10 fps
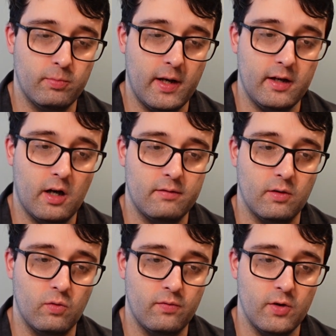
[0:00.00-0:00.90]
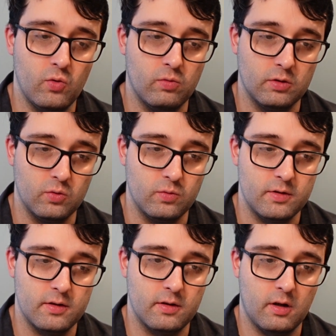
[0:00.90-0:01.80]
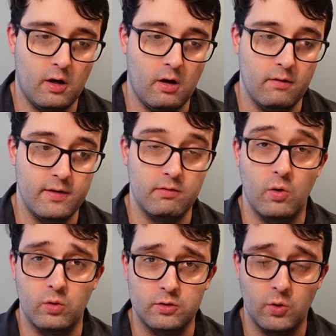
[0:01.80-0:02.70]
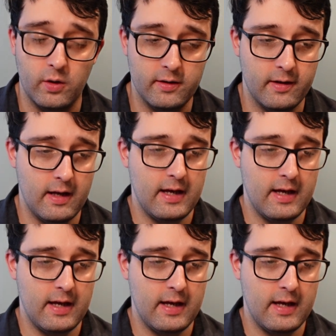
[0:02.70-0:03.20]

plink off a few wounds of the Rogel Dorn.